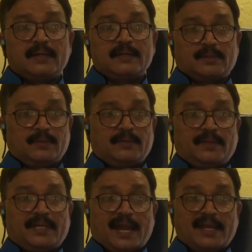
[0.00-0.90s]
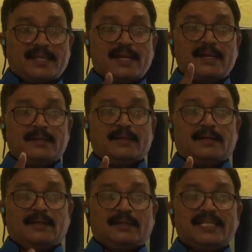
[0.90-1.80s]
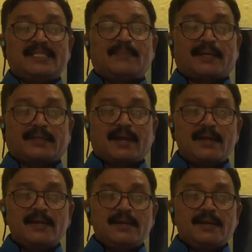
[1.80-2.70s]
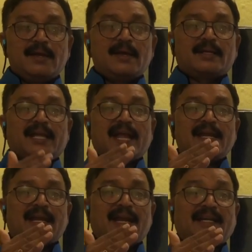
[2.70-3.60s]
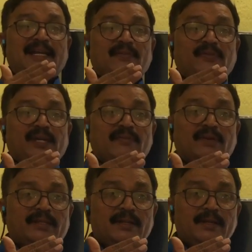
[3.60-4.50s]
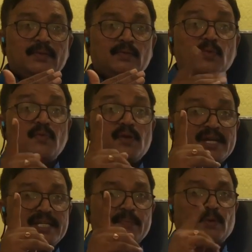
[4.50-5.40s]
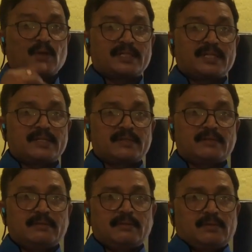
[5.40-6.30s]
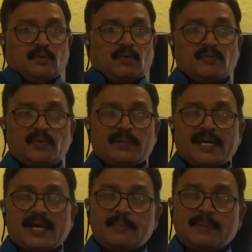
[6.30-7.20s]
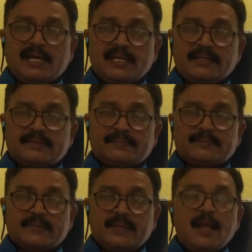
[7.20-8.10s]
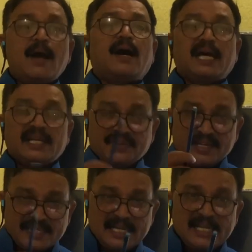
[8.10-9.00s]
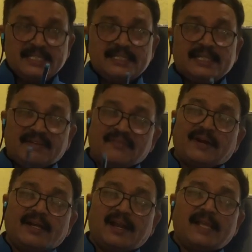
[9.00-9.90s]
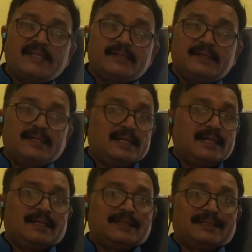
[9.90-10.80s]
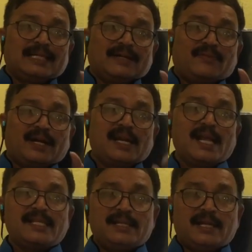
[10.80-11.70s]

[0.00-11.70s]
So either this method can interfere with the ovulation process, so ovum cannot be released, or if it is released, even fertilized, the fertilized